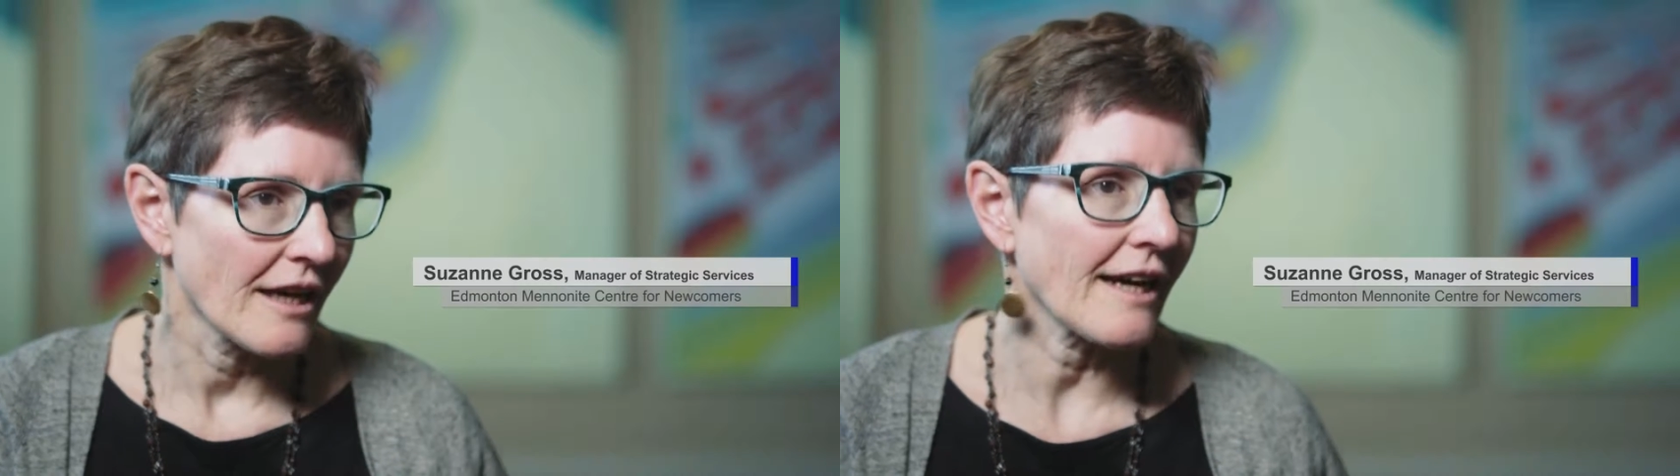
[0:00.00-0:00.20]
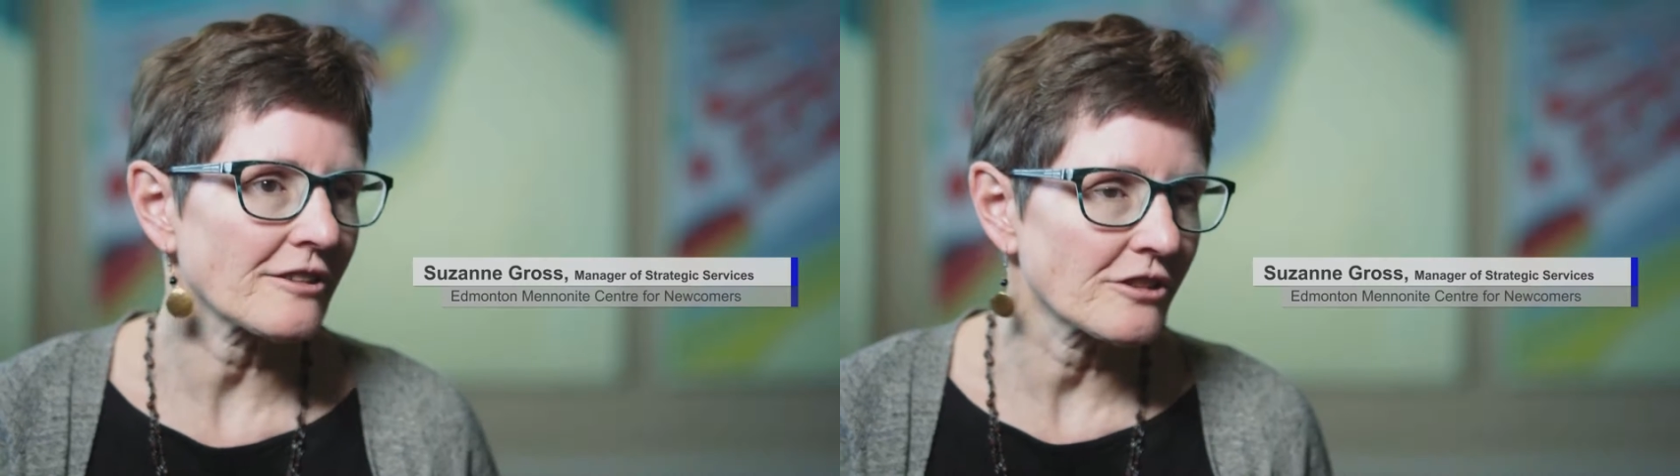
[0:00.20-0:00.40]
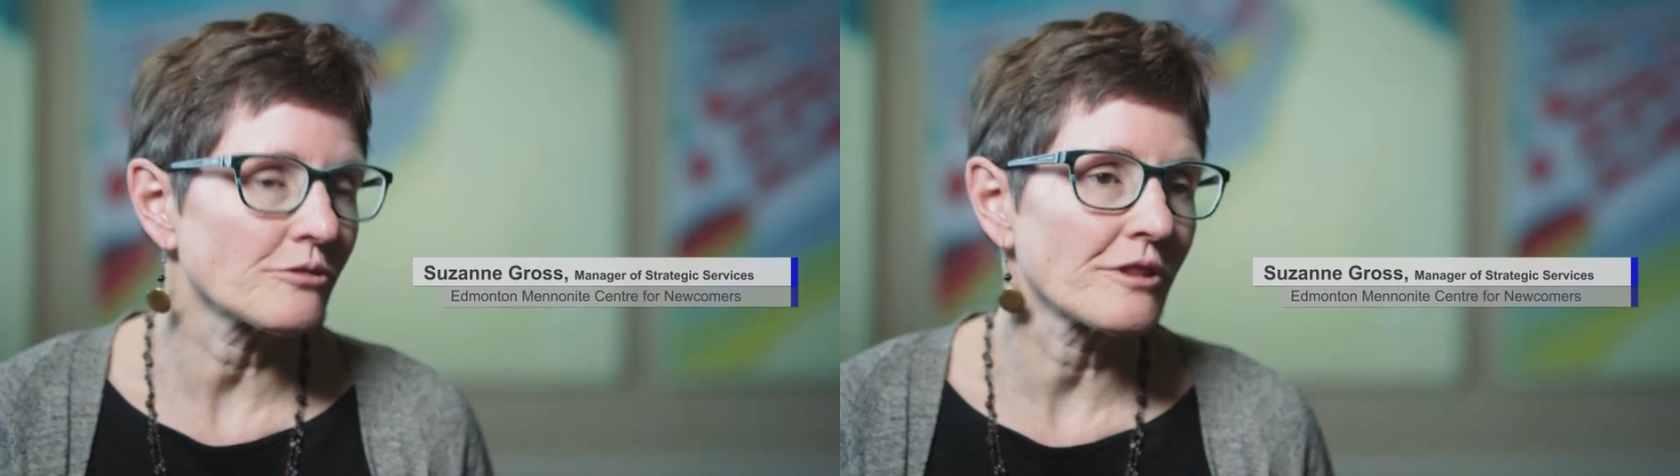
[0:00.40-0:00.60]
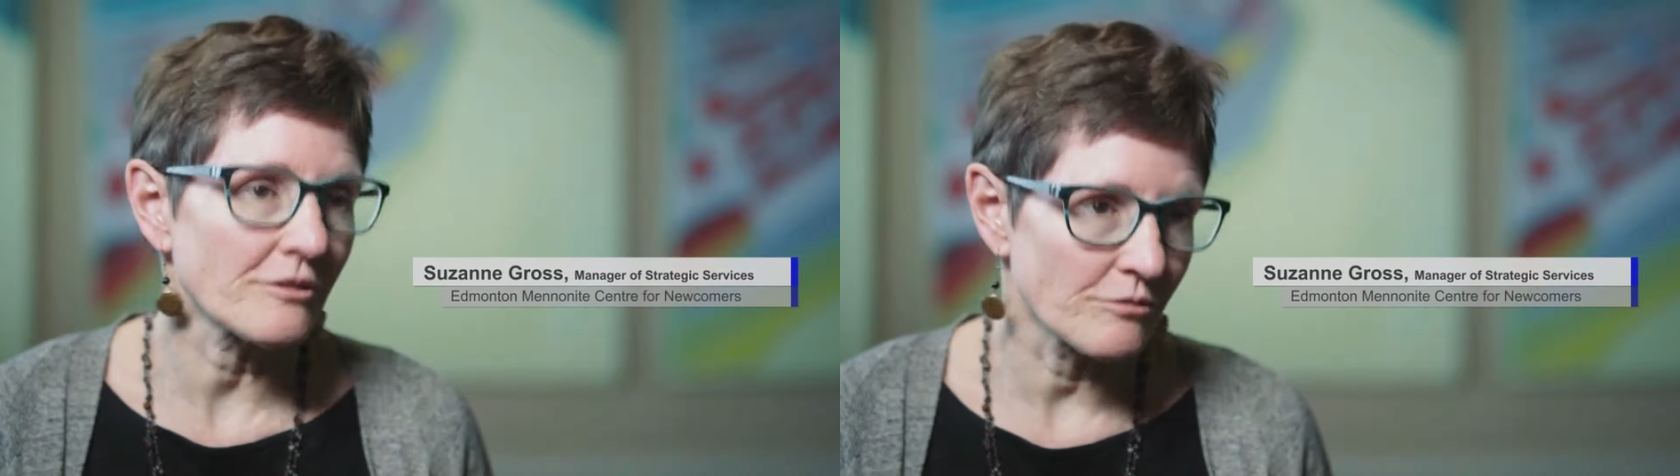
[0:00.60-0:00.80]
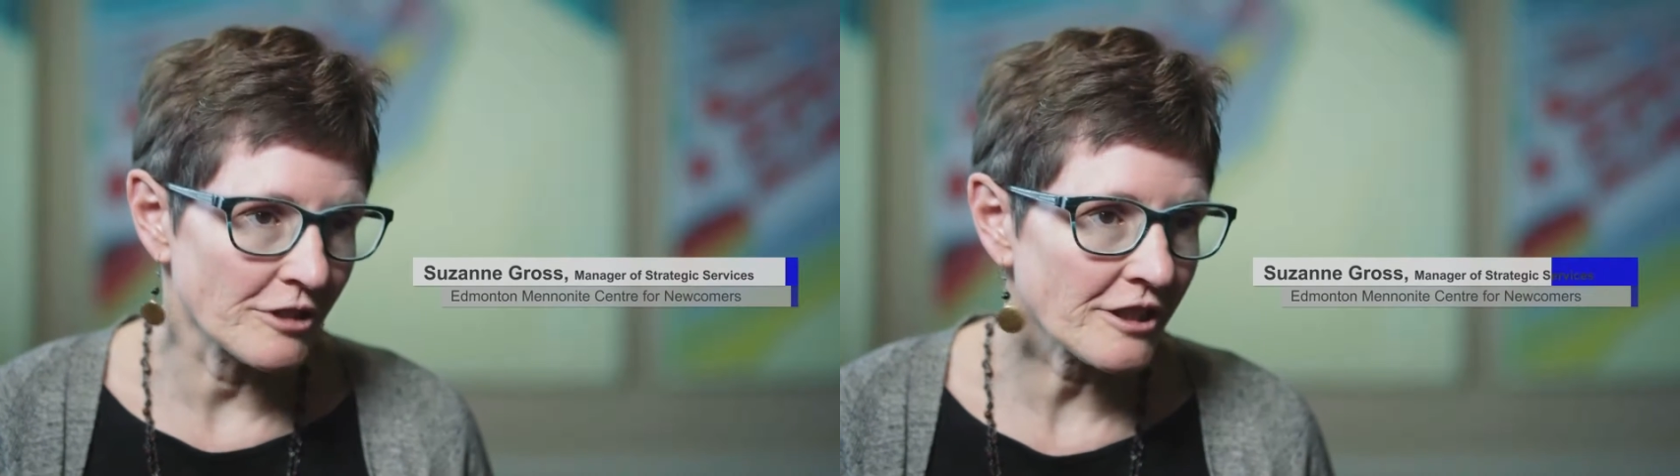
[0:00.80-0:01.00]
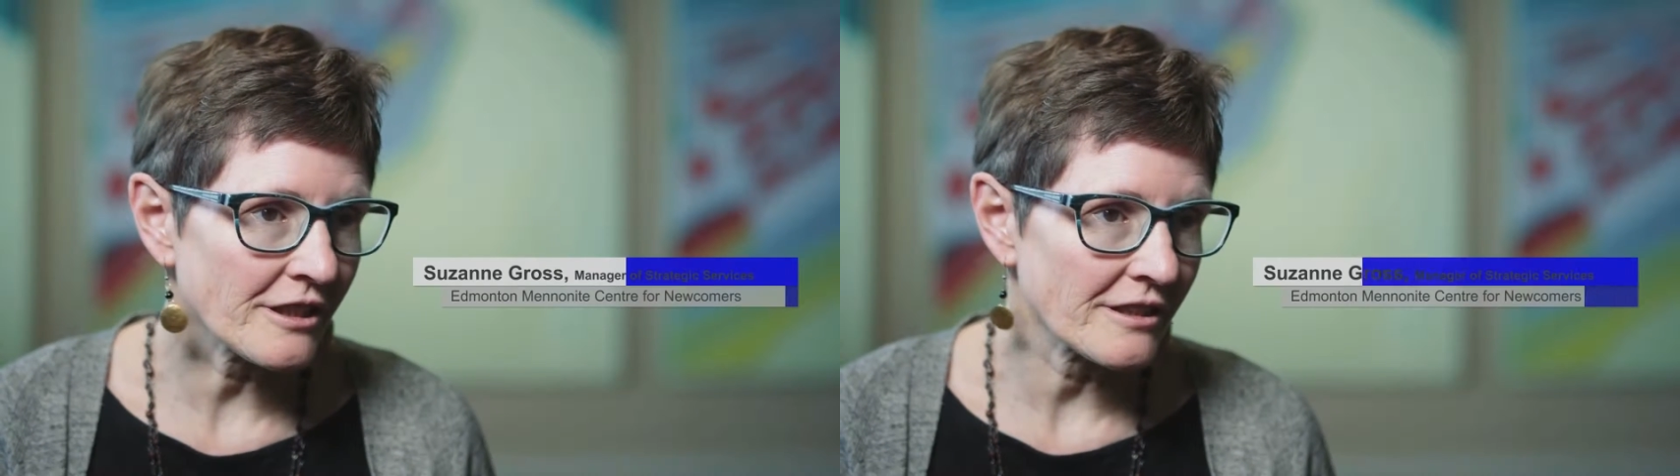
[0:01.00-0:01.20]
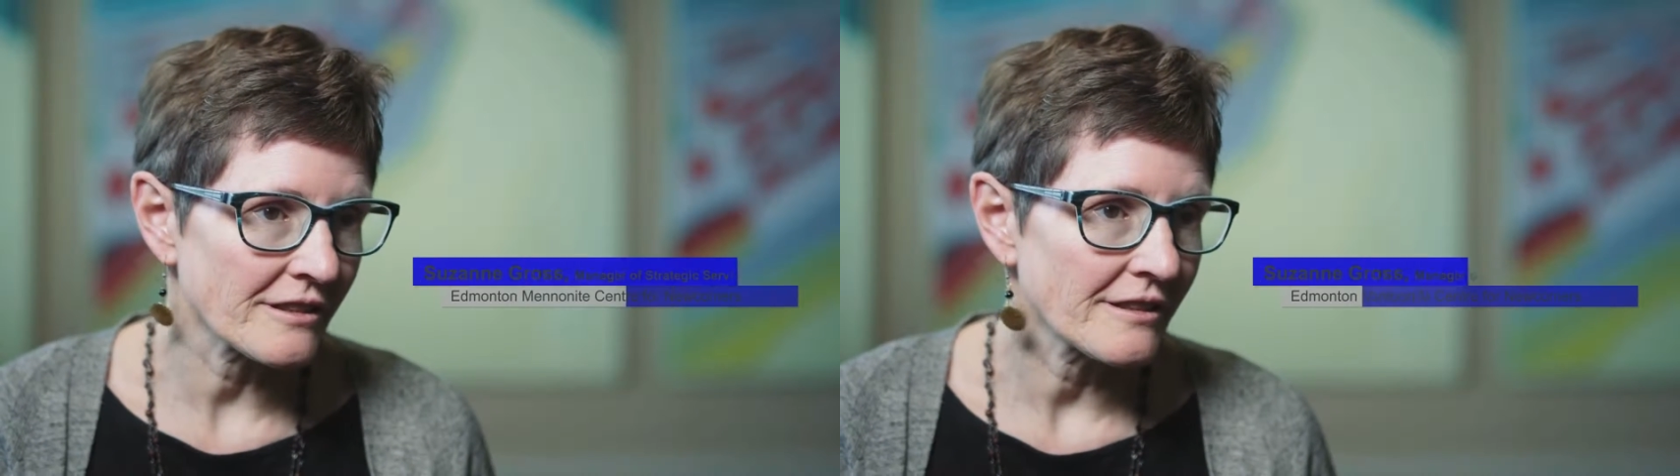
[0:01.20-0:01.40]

actually doing the work,